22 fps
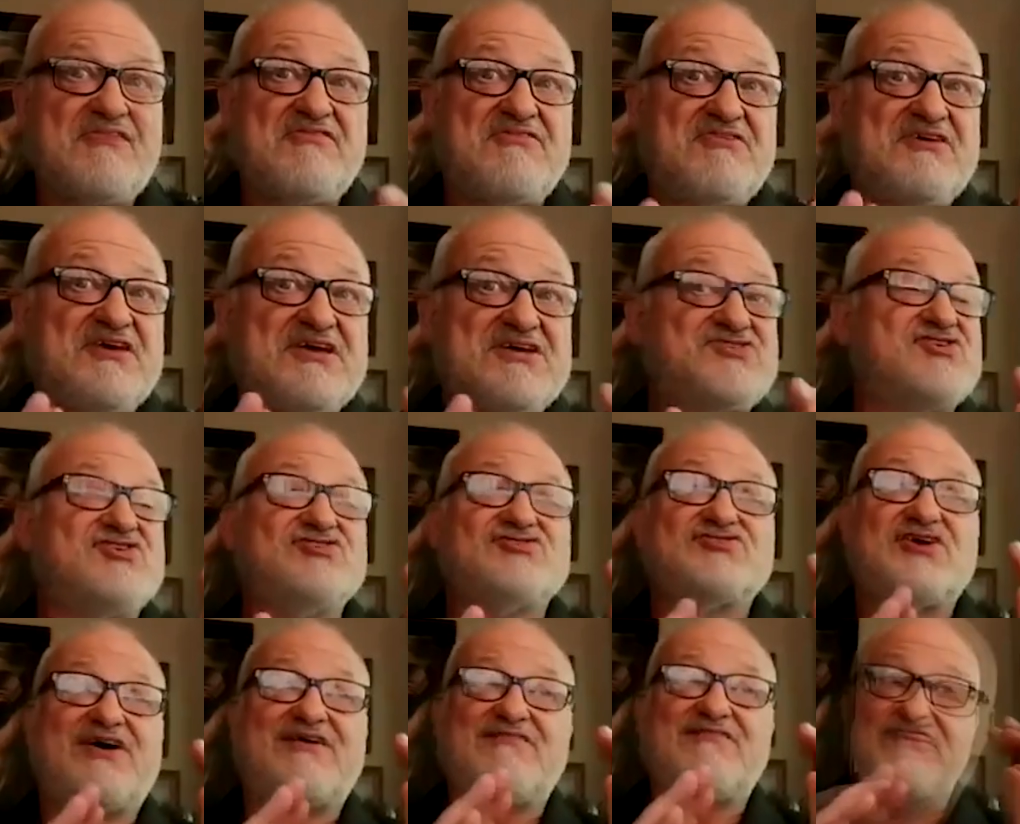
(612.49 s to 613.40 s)
This
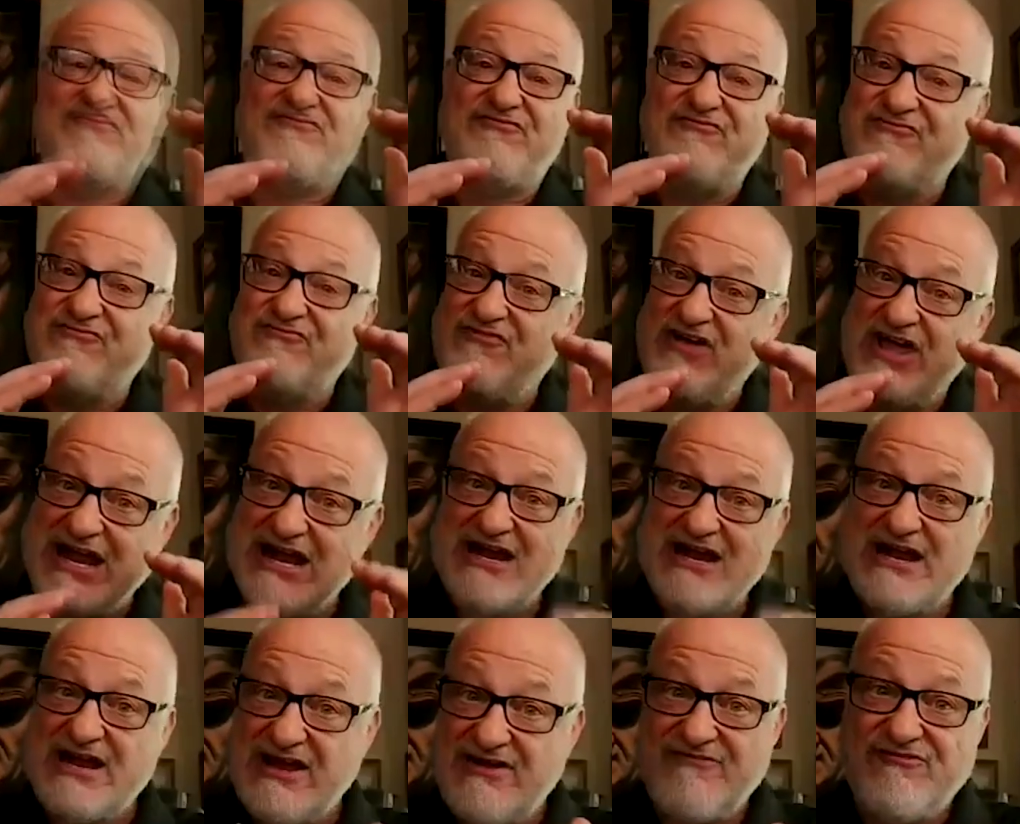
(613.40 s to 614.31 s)
is a
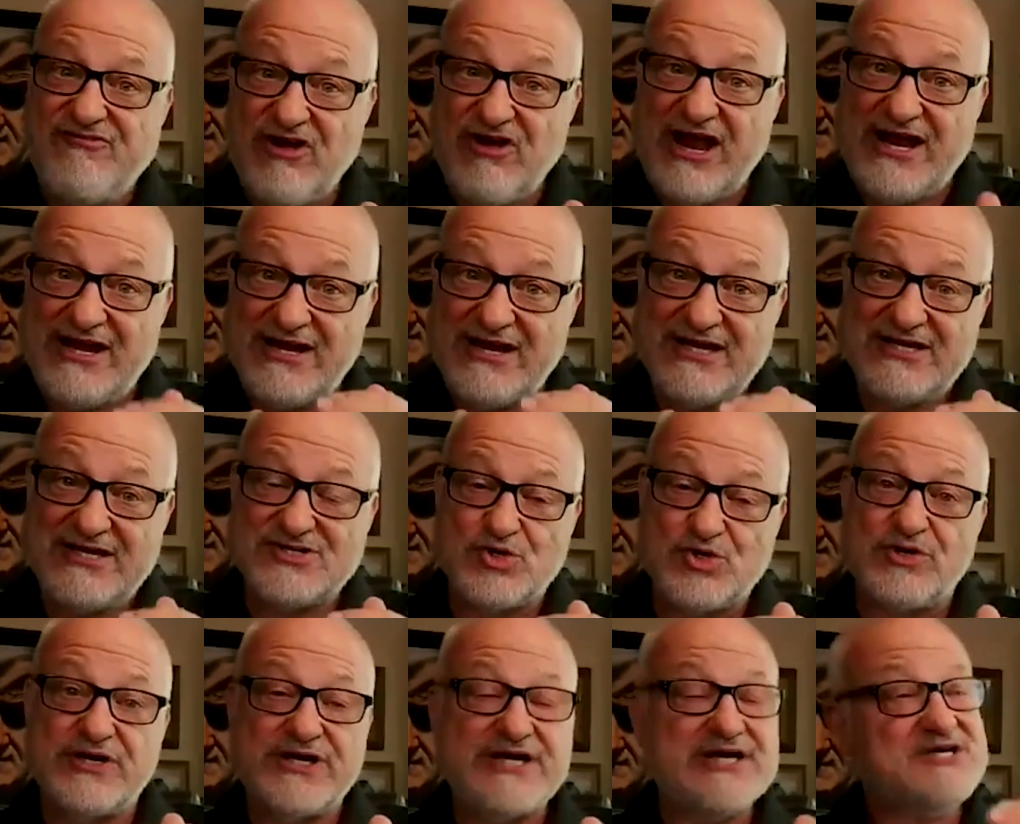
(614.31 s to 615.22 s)
very frightening
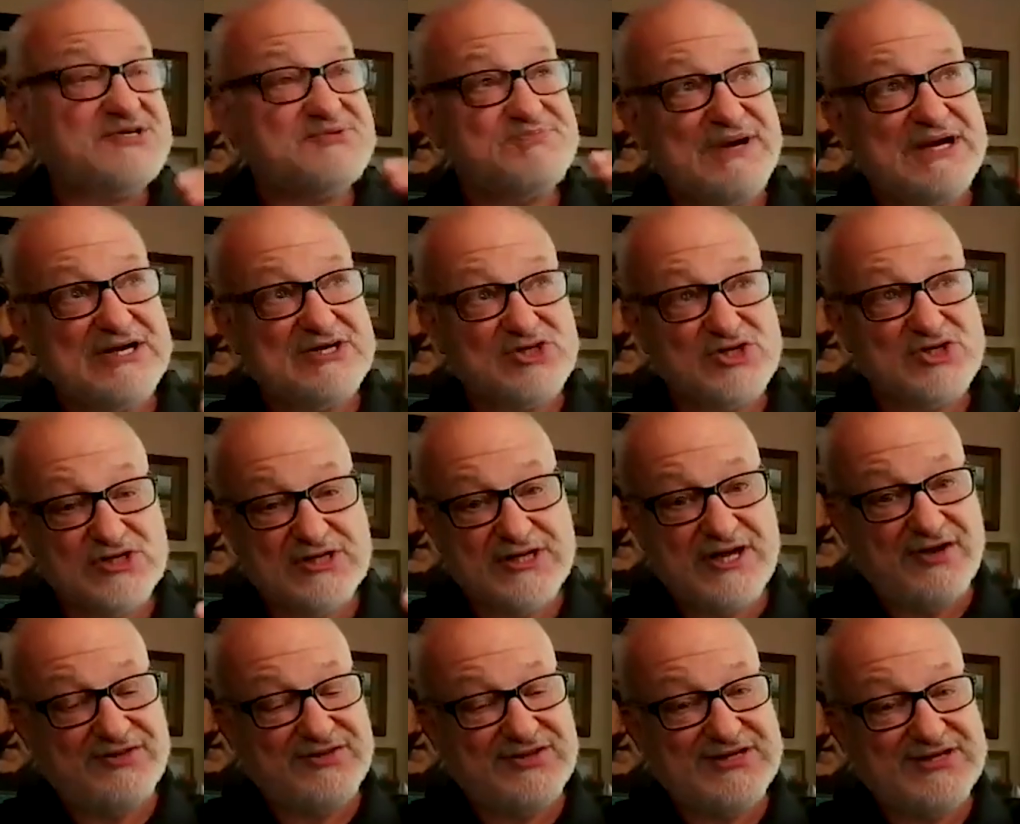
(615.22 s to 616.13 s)
story, especially
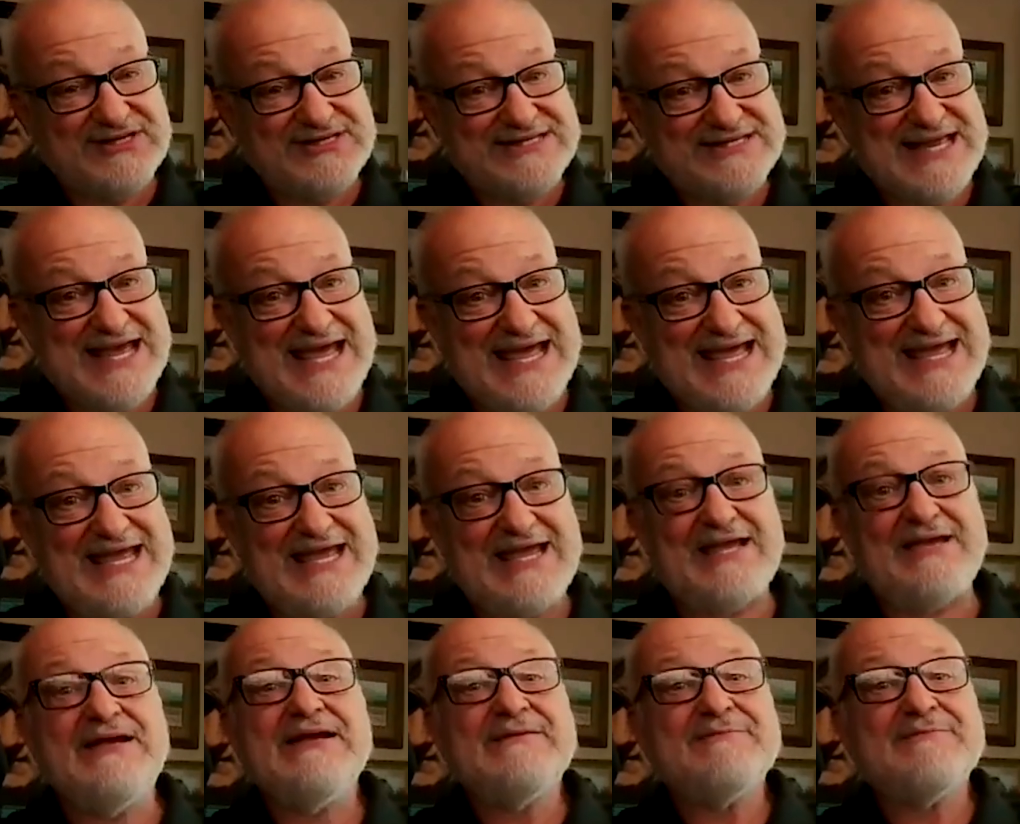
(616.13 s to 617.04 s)
on the
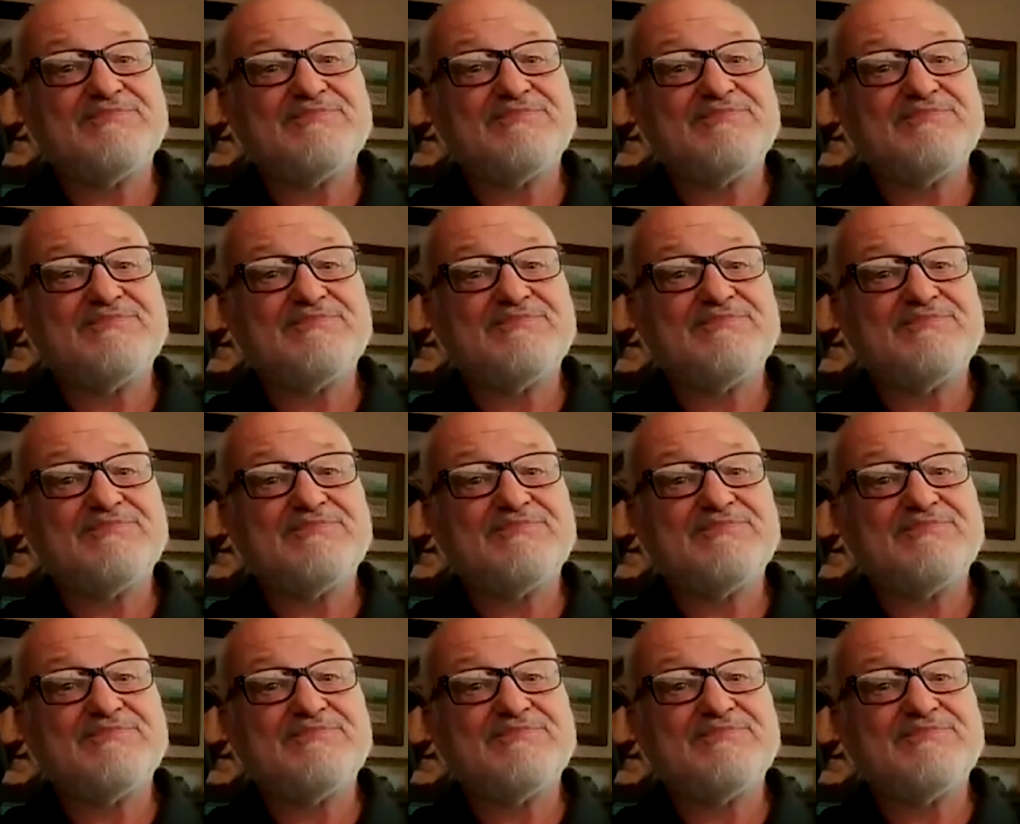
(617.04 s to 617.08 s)
day